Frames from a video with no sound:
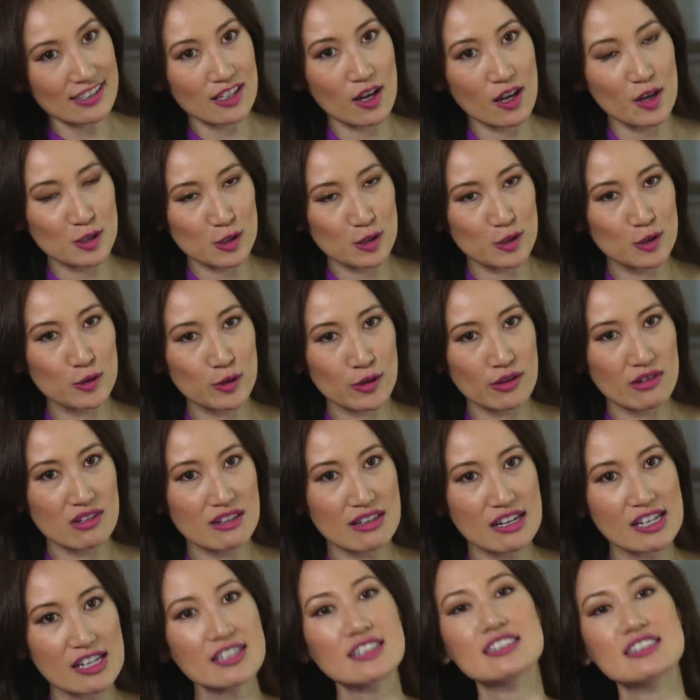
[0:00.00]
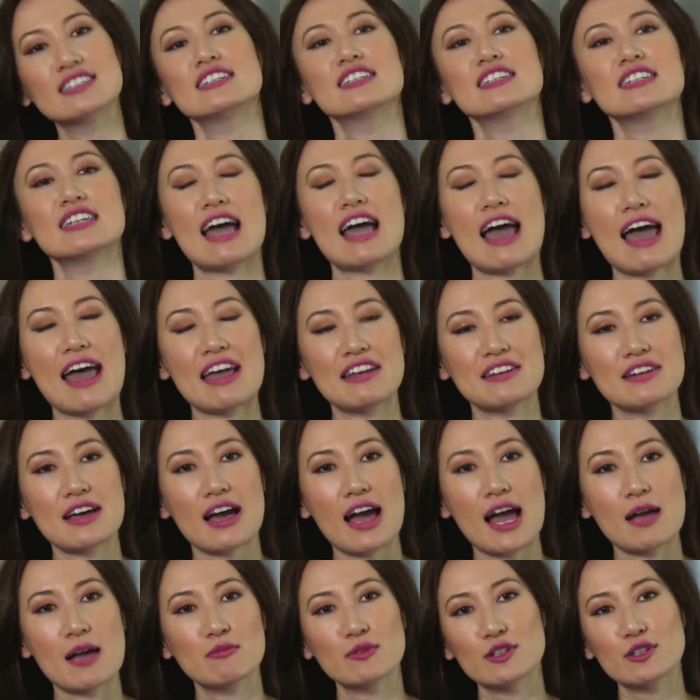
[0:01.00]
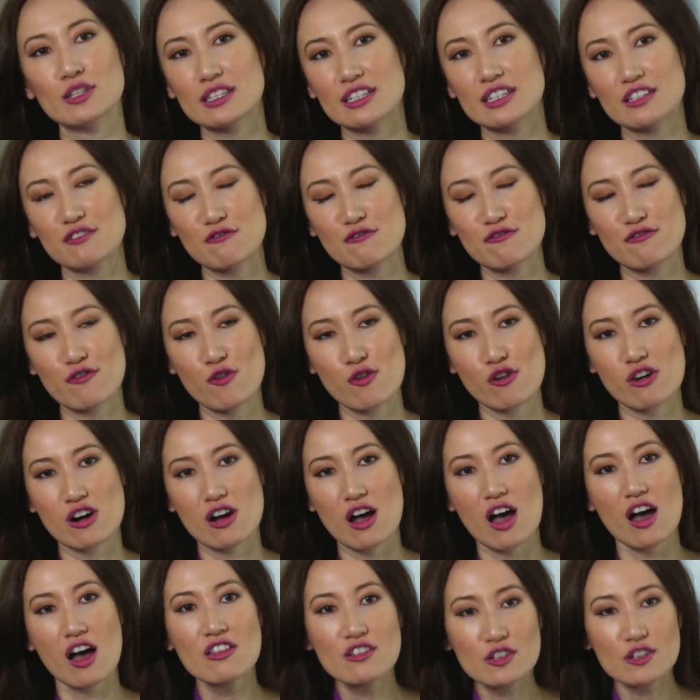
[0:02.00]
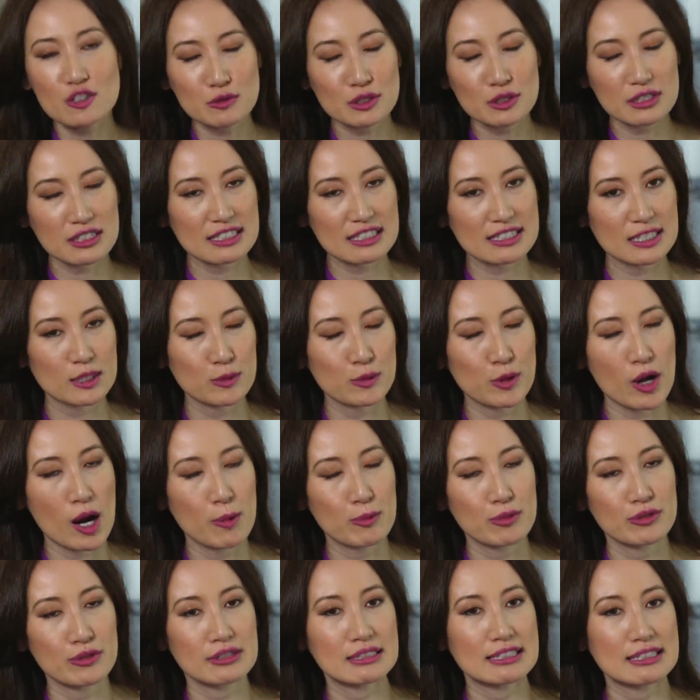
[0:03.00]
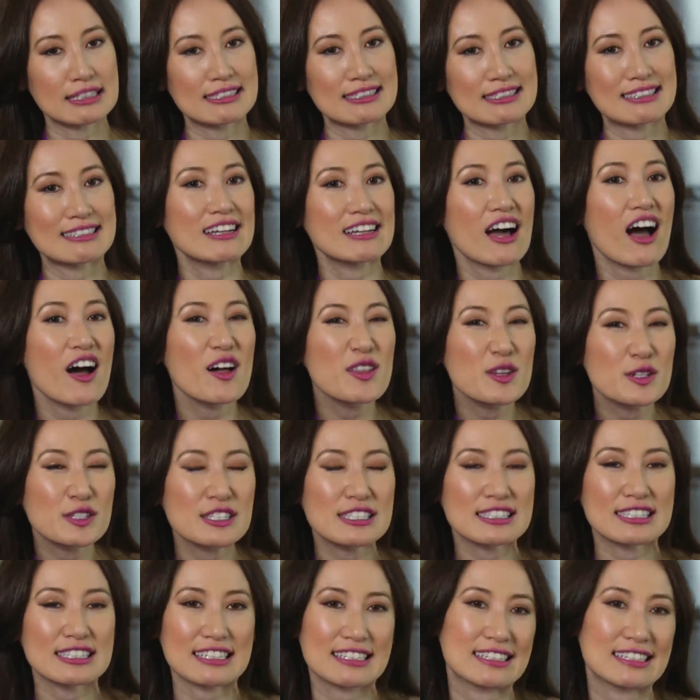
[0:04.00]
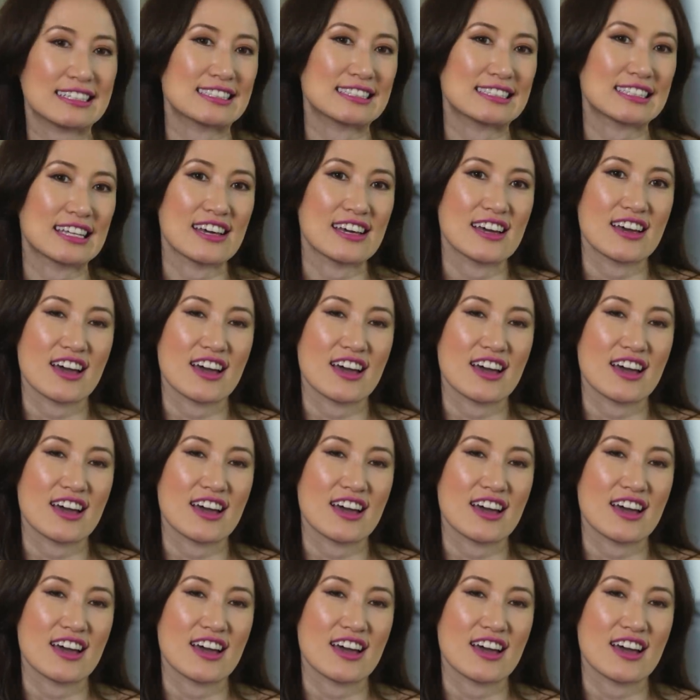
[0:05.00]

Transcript: is also growing there. And I'm looking for other real estate properties in other cities